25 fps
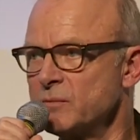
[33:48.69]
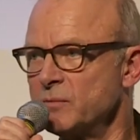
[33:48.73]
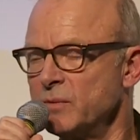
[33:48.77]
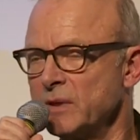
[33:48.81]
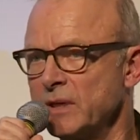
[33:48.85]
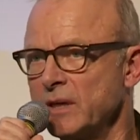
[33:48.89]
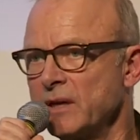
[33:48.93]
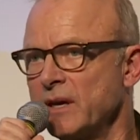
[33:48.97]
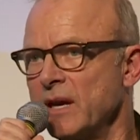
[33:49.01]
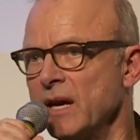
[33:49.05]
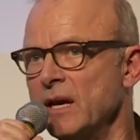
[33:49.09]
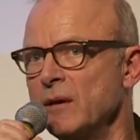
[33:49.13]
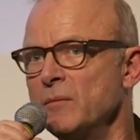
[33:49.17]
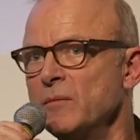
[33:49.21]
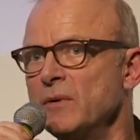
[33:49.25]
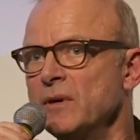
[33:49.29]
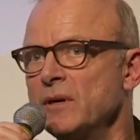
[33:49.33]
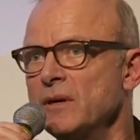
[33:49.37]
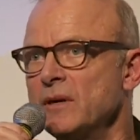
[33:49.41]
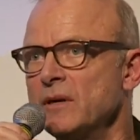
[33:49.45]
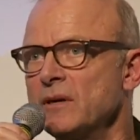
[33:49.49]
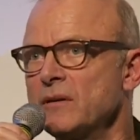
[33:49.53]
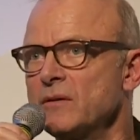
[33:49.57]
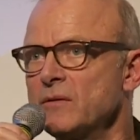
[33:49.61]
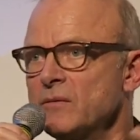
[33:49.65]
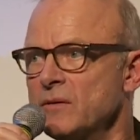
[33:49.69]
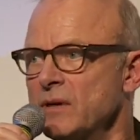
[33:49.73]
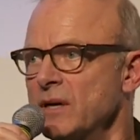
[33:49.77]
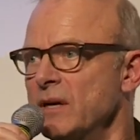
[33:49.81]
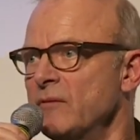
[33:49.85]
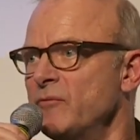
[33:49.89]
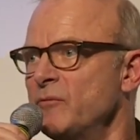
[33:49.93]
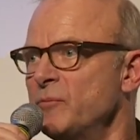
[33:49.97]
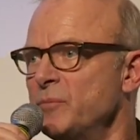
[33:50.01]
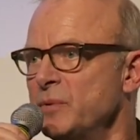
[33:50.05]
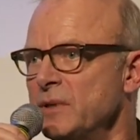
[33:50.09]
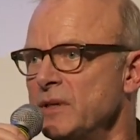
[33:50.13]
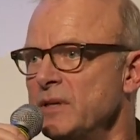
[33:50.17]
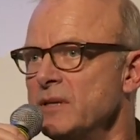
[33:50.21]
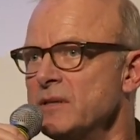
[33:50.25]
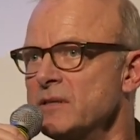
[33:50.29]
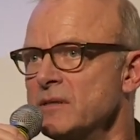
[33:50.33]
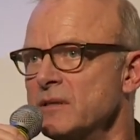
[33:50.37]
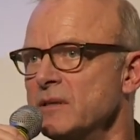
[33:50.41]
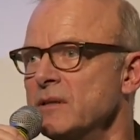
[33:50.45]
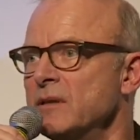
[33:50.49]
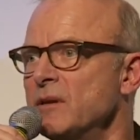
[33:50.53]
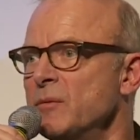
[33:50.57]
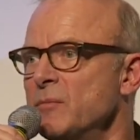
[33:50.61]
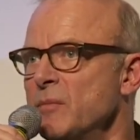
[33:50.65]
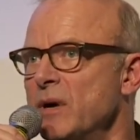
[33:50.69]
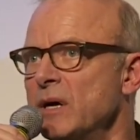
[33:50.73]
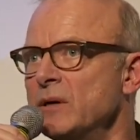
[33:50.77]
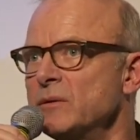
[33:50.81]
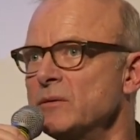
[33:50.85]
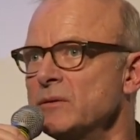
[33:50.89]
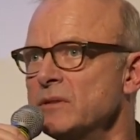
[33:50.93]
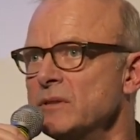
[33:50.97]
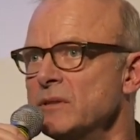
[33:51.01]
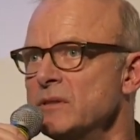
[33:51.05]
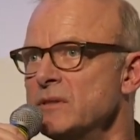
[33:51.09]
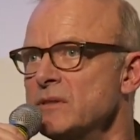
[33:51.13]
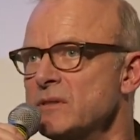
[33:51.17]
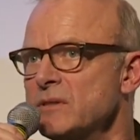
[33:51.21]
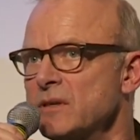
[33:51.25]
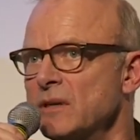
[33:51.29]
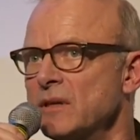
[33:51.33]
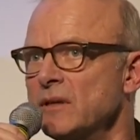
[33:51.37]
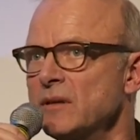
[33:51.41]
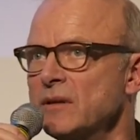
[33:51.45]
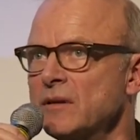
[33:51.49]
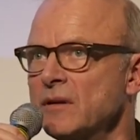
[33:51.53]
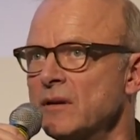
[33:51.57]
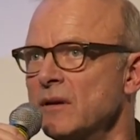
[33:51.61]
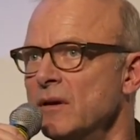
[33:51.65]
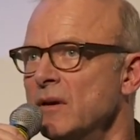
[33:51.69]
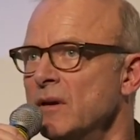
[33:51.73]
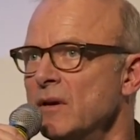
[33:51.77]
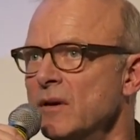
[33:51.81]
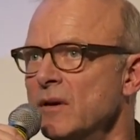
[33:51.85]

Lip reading: We came here to have peace in the mountains, and